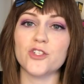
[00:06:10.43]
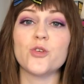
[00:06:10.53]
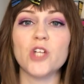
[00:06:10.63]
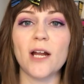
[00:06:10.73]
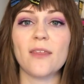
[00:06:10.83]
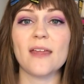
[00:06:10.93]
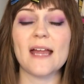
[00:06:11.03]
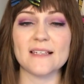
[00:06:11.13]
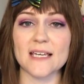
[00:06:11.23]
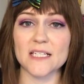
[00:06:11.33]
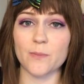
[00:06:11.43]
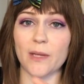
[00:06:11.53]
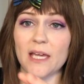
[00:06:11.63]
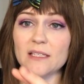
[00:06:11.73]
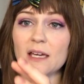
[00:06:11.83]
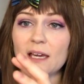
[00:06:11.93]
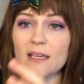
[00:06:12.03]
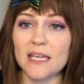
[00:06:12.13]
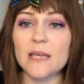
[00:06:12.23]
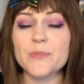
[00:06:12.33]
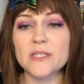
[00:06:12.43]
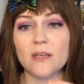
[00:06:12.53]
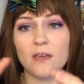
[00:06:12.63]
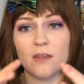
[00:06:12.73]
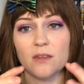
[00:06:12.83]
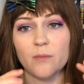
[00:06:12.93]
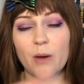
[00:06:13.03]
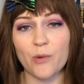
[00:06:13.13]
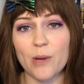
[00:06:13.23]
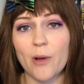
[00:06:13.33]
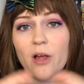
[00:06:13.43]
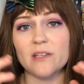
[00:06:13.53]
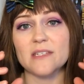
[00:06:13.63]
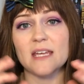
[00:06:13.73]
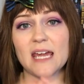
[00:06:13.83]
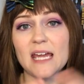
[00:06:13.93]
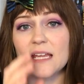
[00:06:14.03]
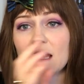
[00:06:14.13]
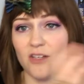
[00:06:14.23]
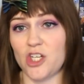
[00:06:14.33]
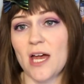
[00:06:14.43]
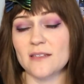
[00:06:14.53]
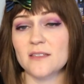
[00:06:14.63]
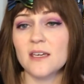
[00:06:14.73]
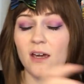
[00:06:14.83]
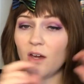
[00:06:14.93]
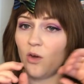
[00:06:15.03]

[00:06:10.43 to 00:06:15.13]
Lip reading: So Jonathan, as I explained, keeps the memory balls in a chest